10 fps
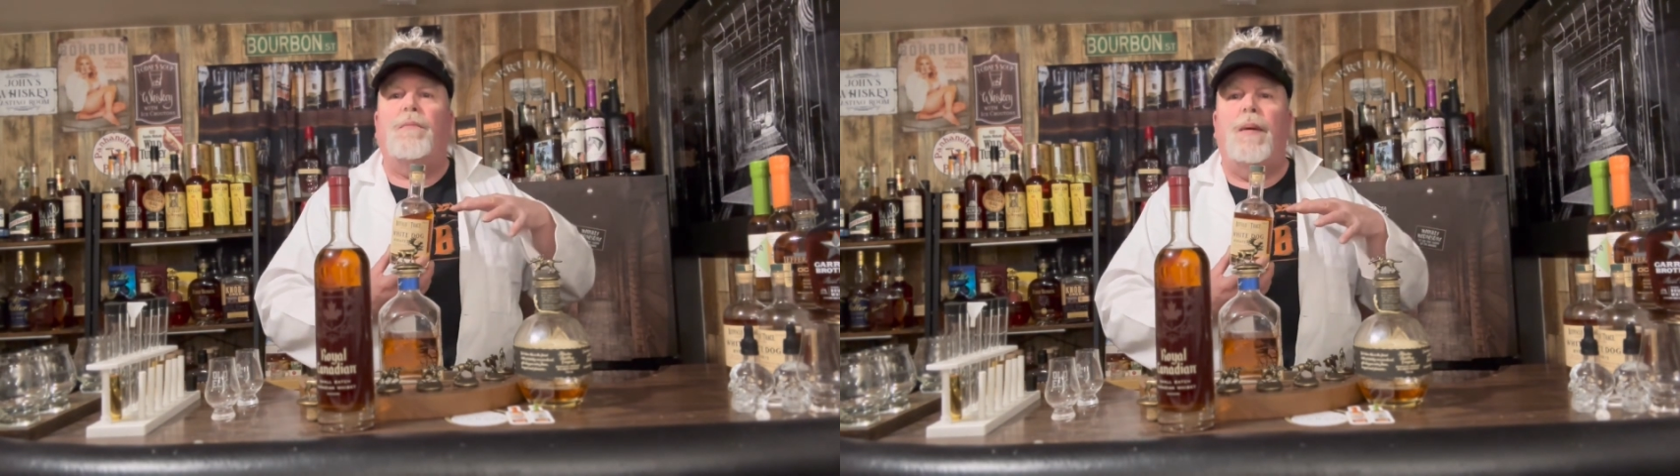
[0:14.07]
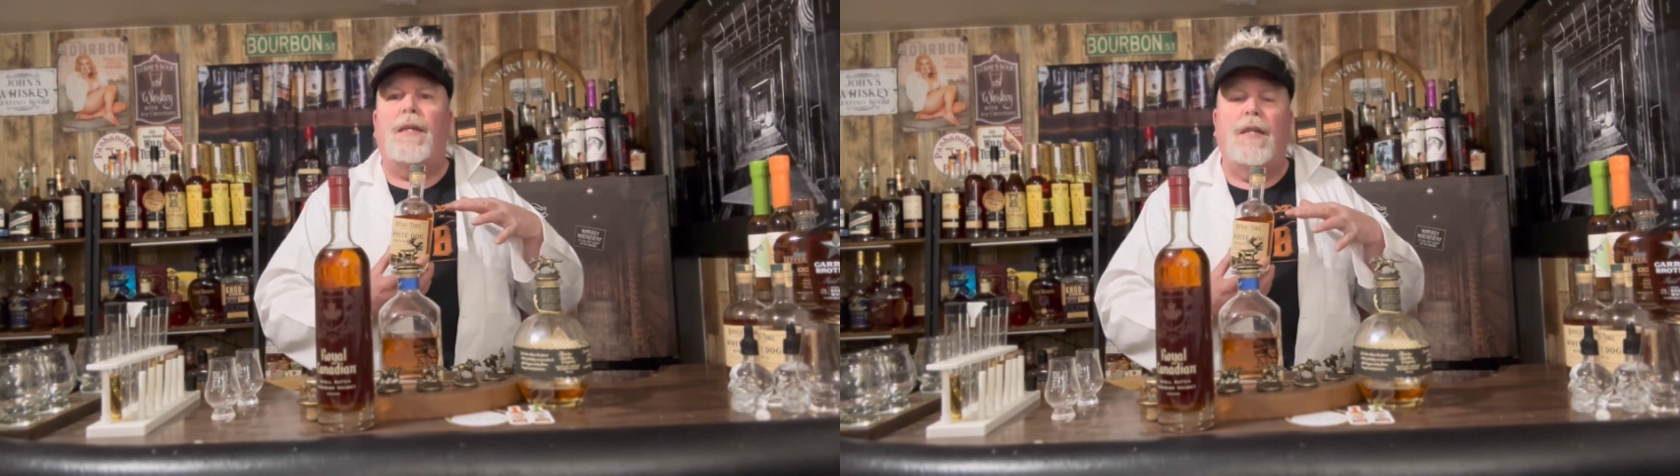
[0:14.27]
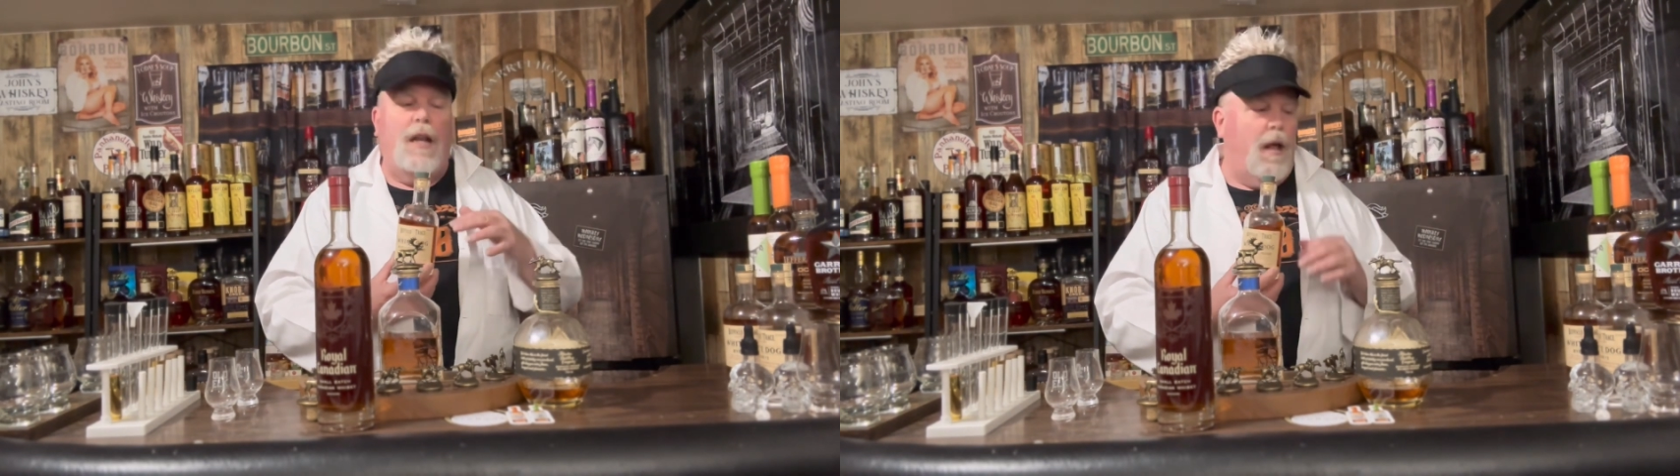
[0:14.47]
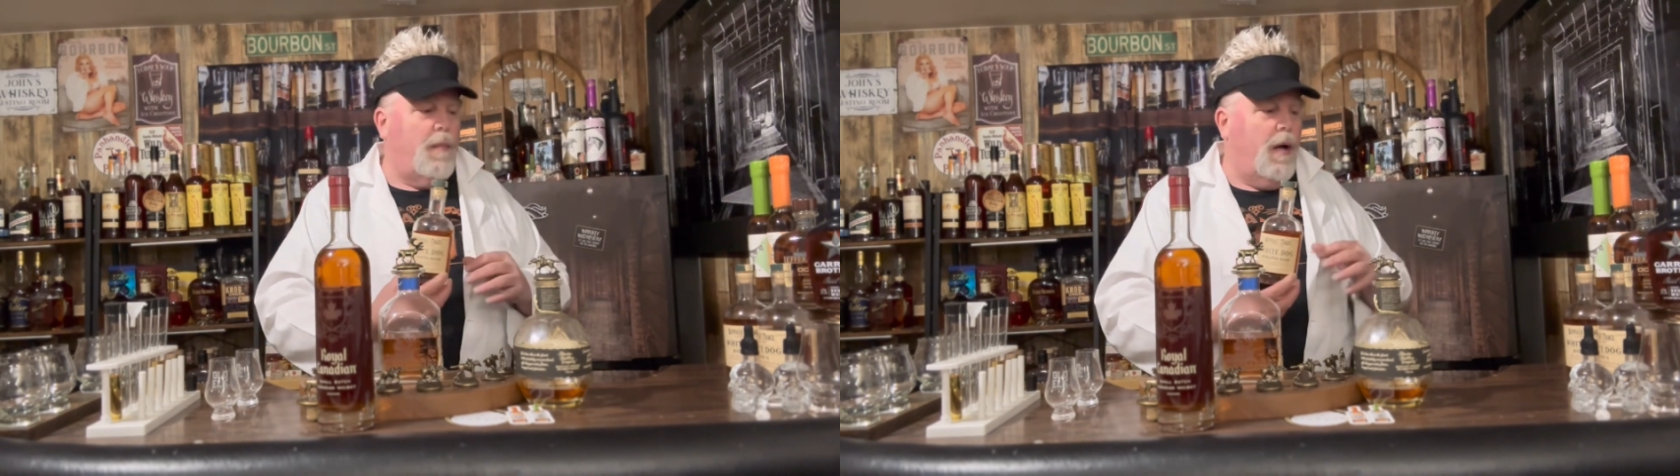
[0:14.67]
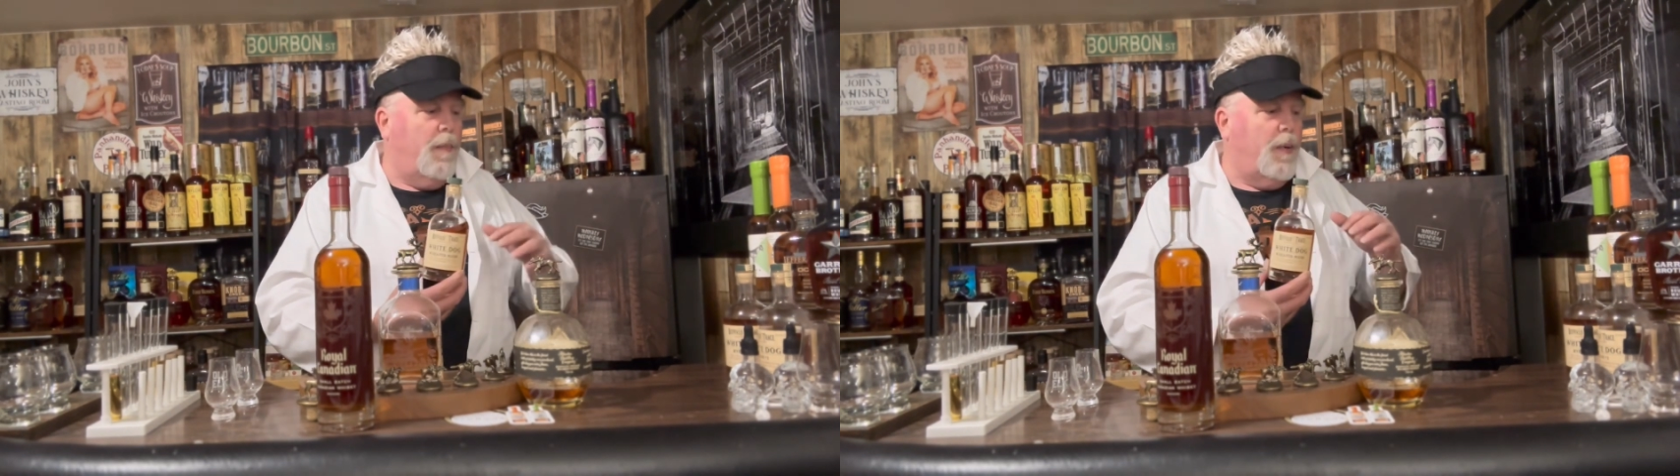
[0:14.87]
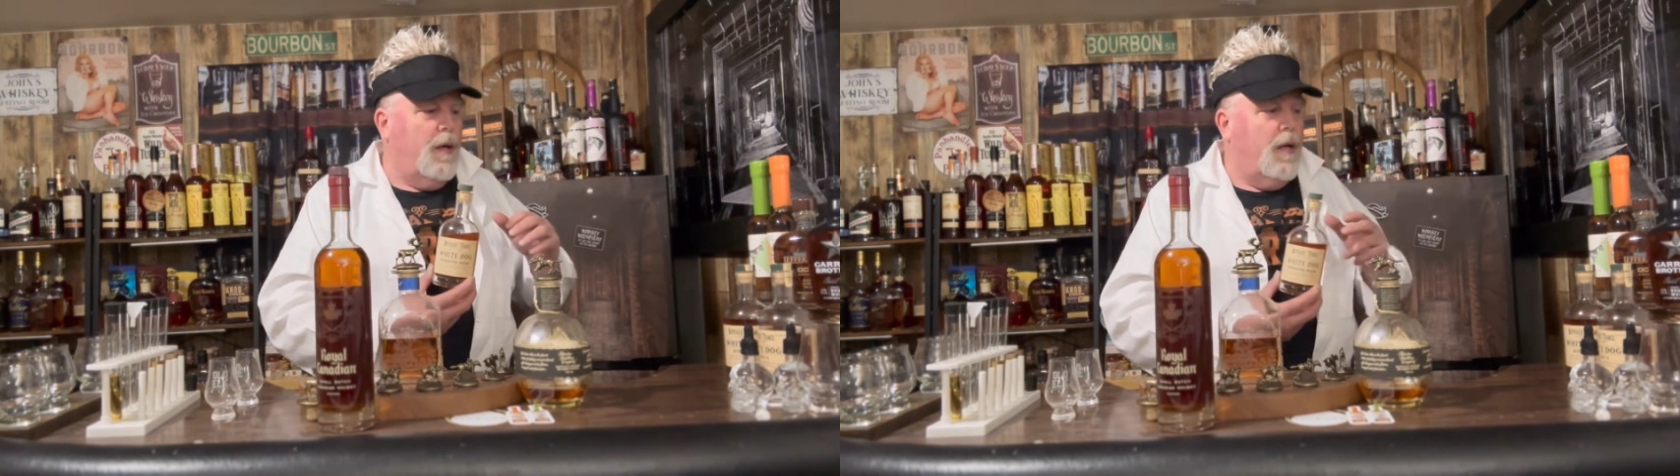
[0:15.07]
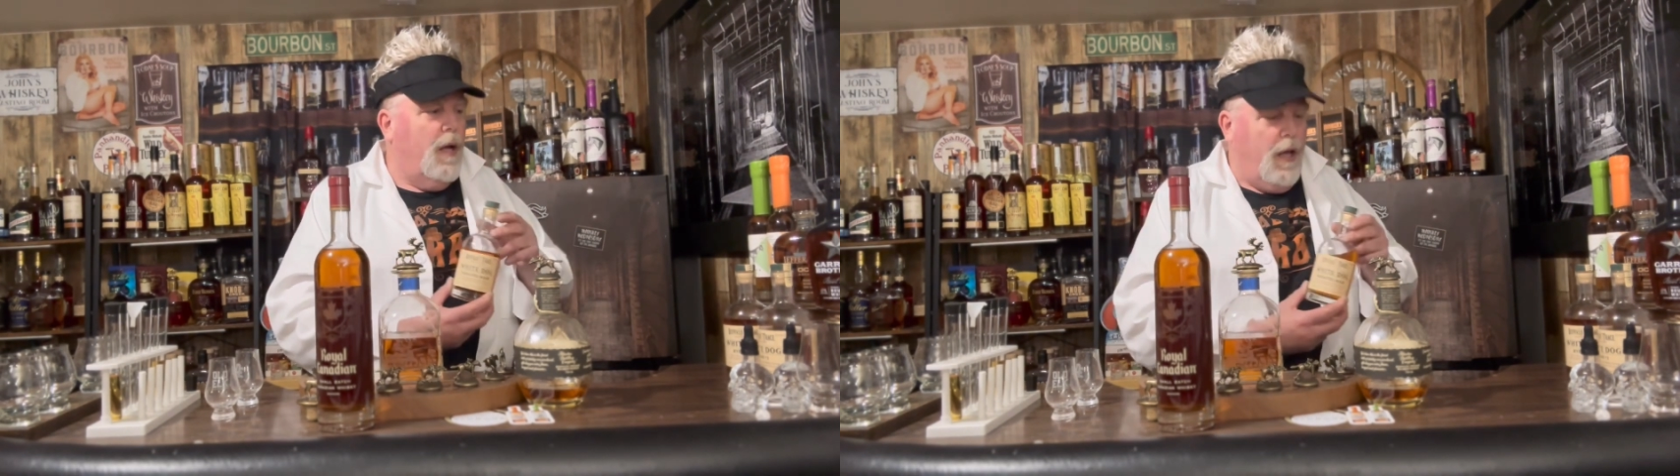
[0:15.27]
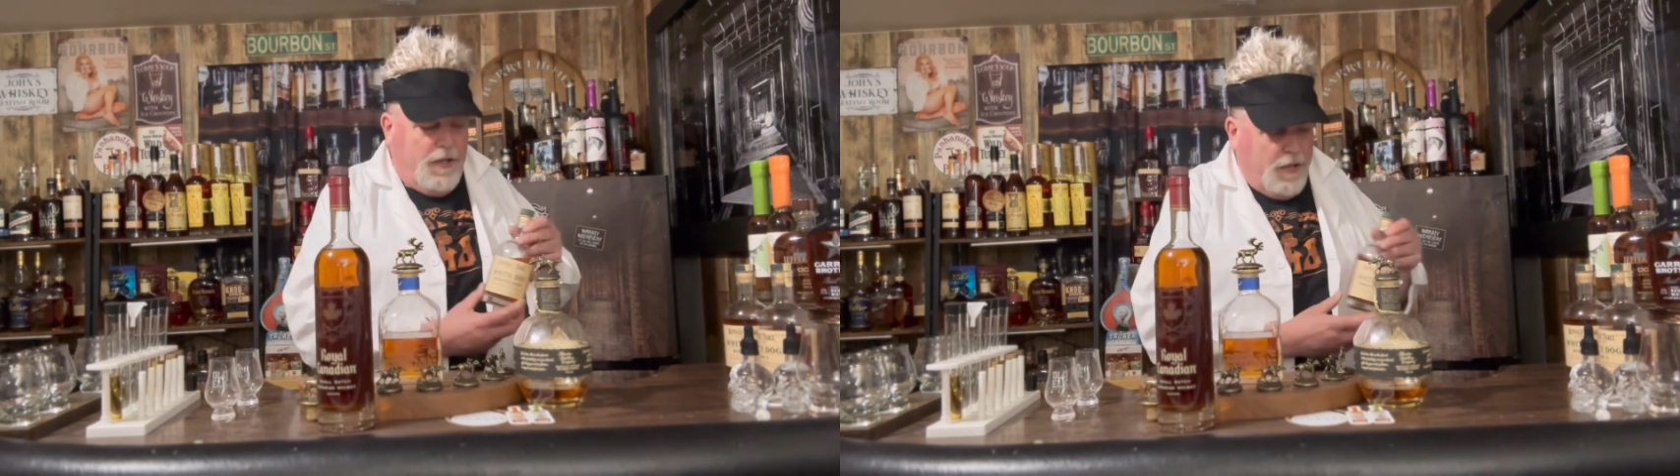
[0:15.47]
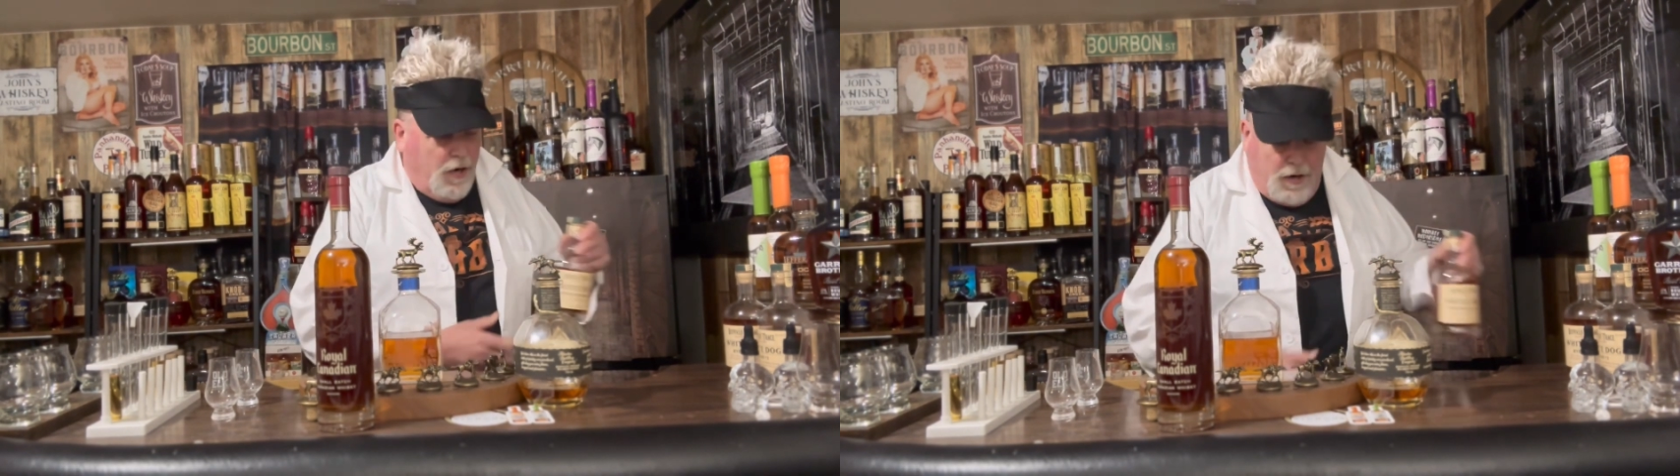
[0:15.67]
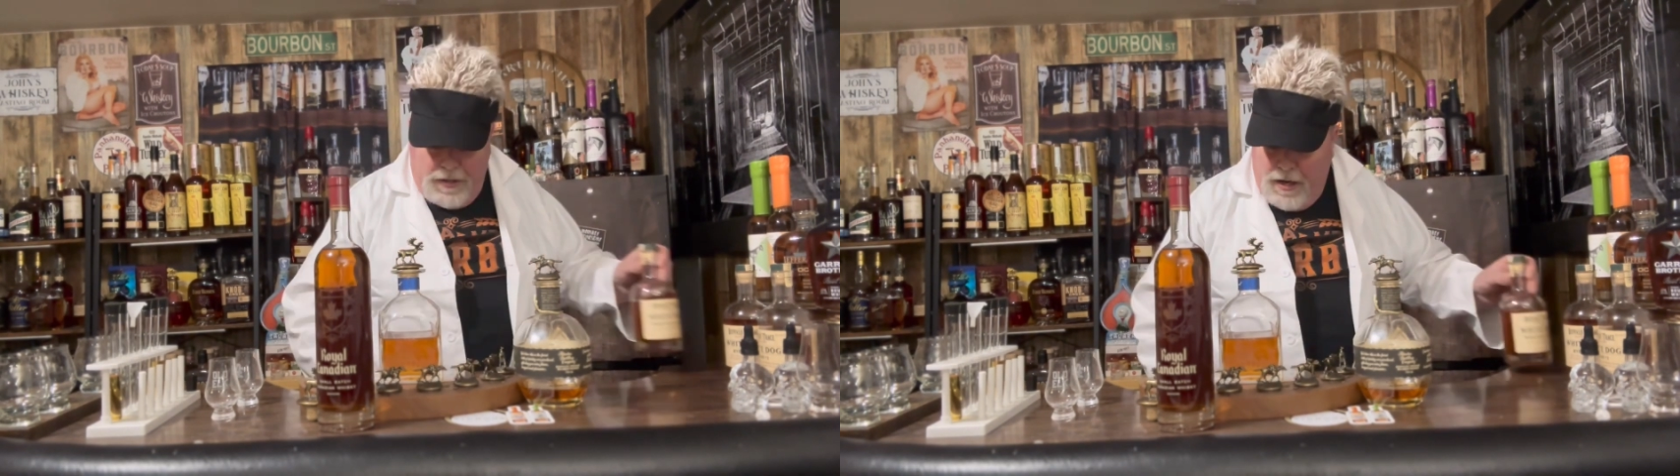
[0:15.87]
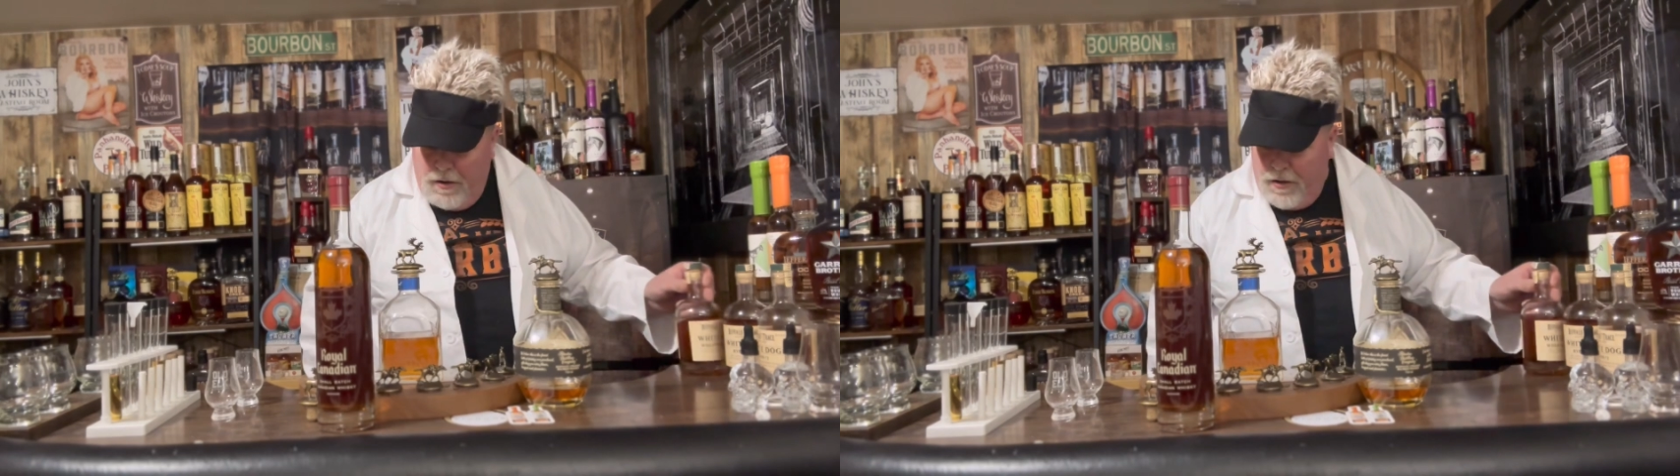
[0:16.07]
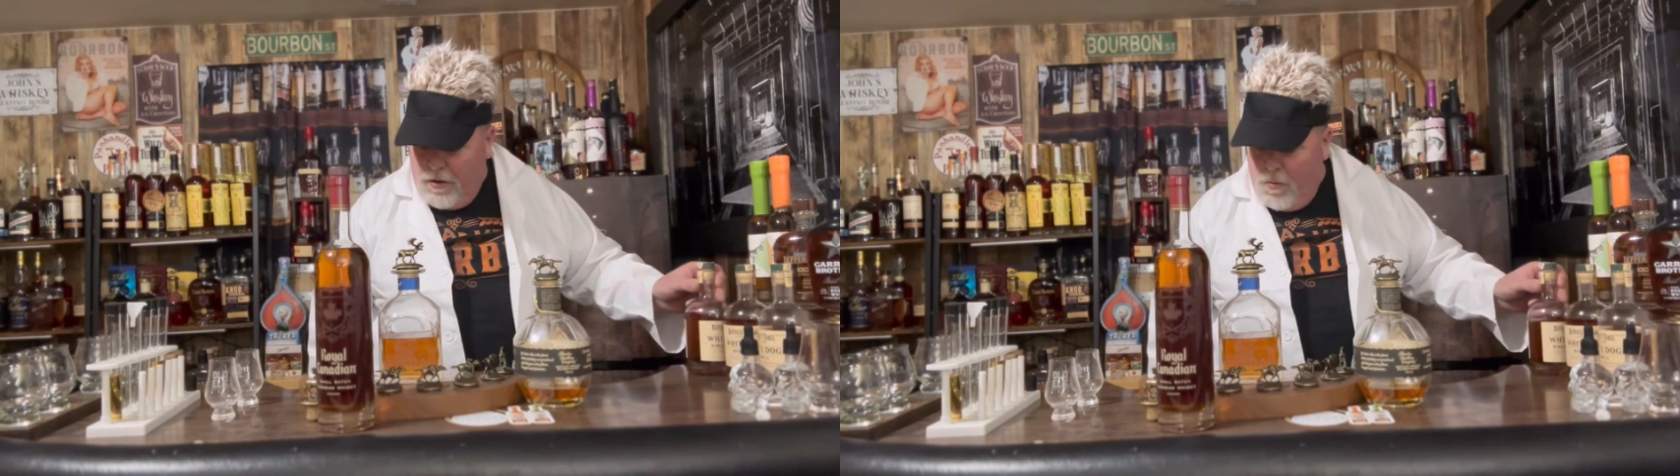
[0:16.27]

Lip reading: mixing them up. It starts out as a